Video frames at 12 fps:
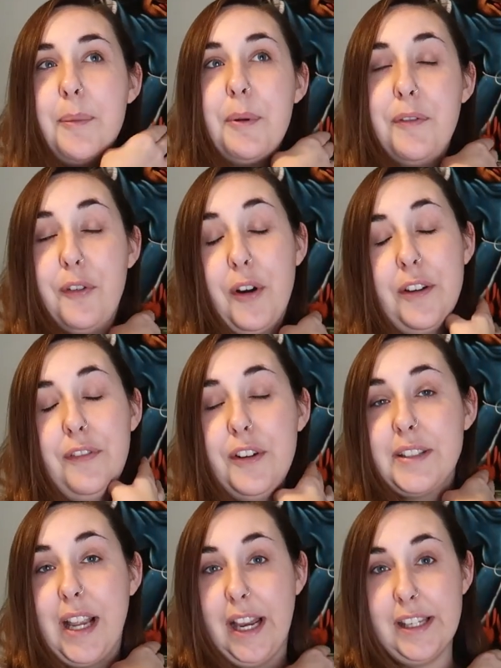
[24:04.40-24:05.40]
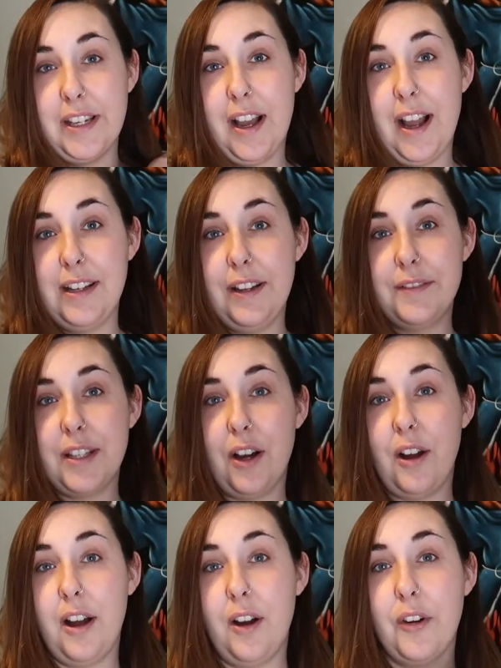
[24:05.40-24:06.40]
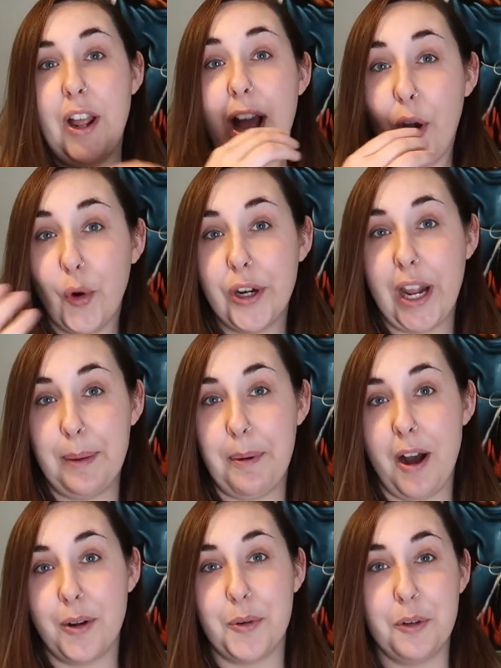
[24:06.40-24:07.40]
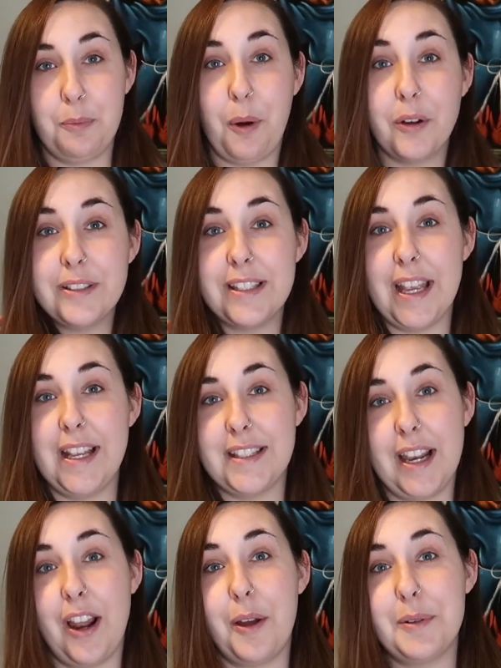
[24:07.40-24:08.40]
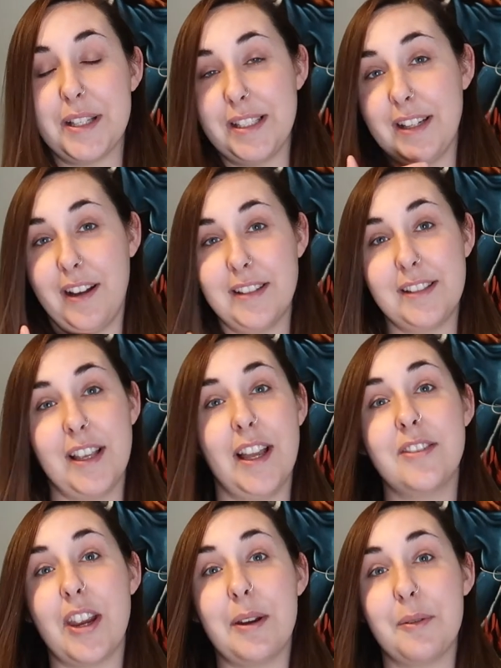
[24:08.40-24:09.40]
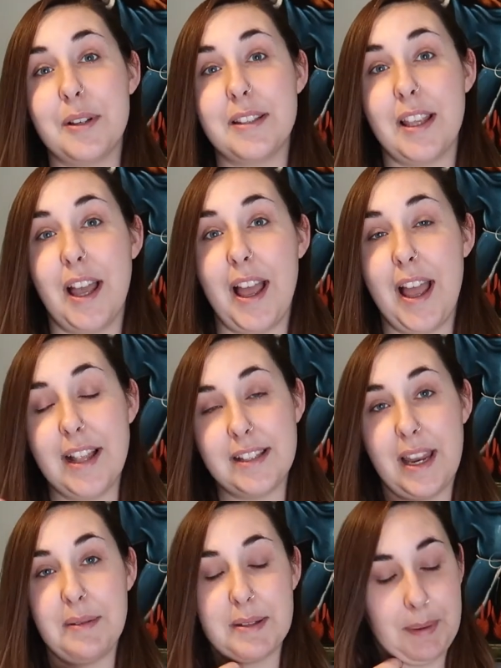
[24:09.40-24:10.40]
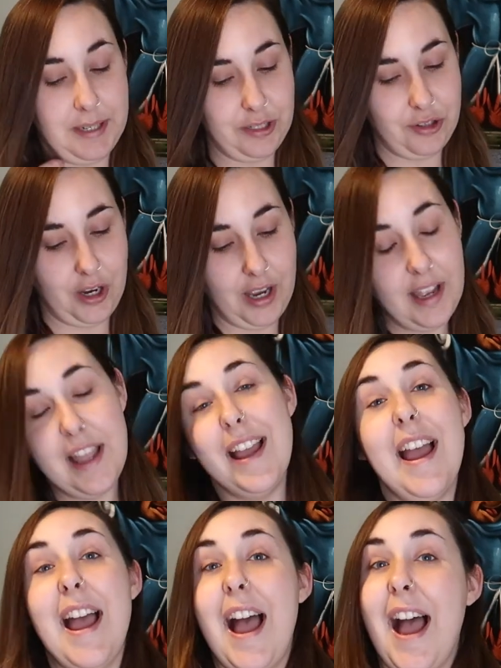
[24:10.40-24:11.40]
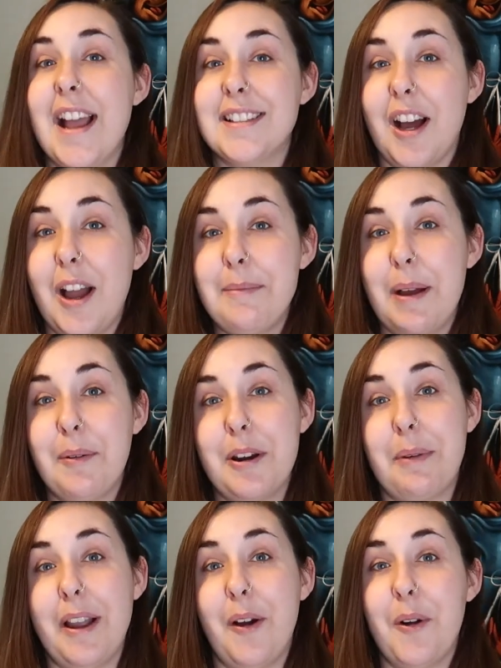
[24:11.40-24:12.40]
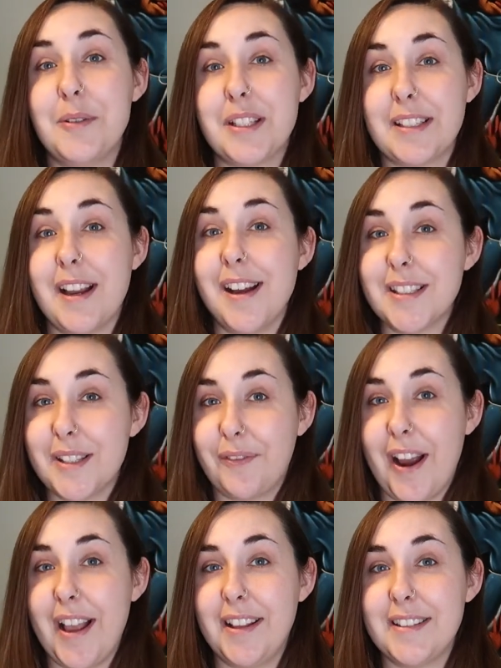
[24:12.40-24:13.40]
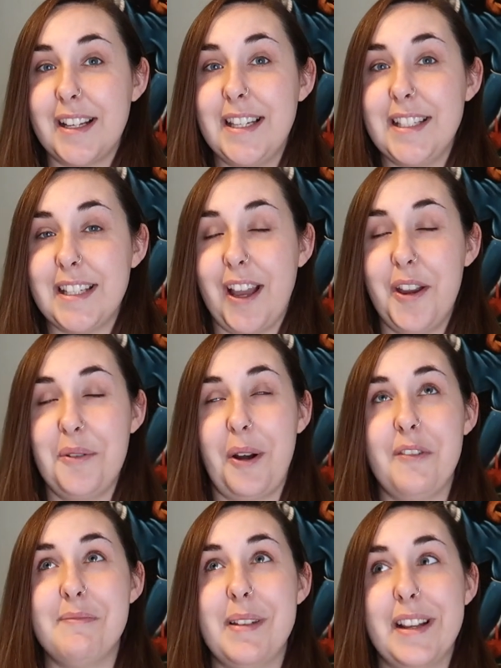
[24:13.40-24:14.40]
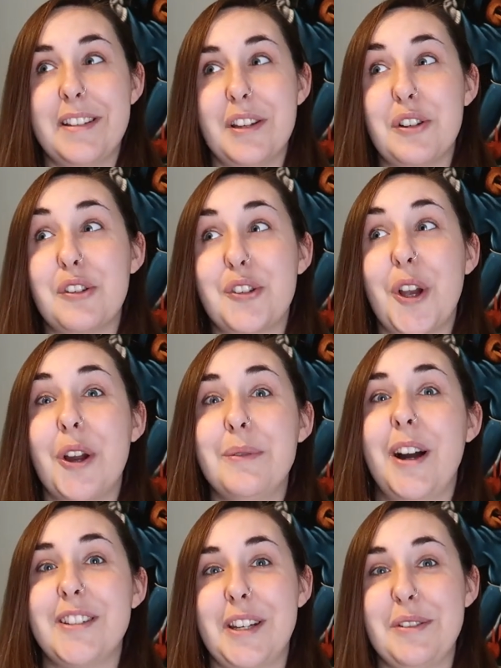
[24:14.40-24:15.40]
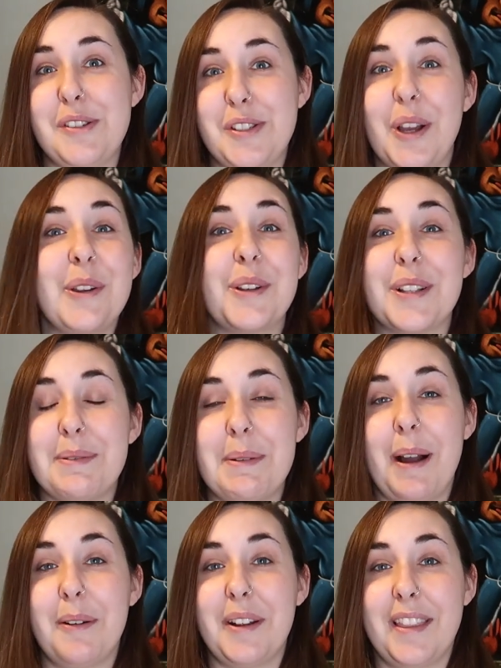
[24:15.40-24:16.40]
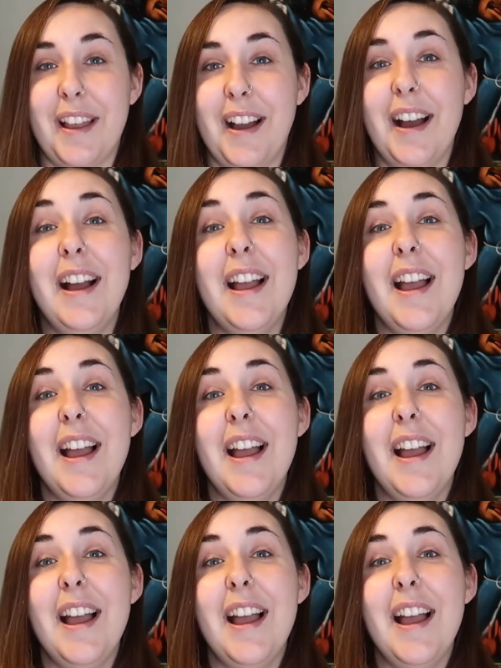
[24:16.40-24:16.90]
before I flew to Canada, I lived on a holiday park called Pontins, and I was a dancer and Jake was the entertainment manager. And I met one of my old dance friends, Lydia, who I've missed so much. It was so good to be back with her.